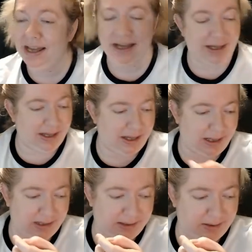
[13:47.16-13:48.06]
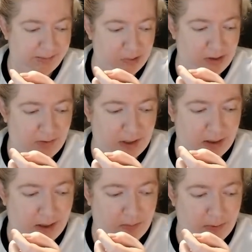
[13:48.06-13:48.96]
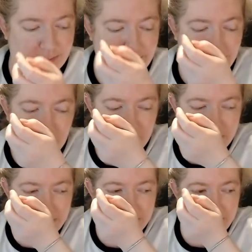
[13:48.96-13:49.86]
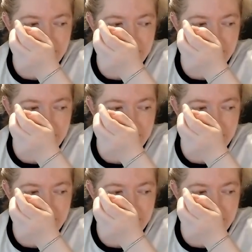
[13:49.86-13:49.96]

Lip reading: I'm giving it a couple moments.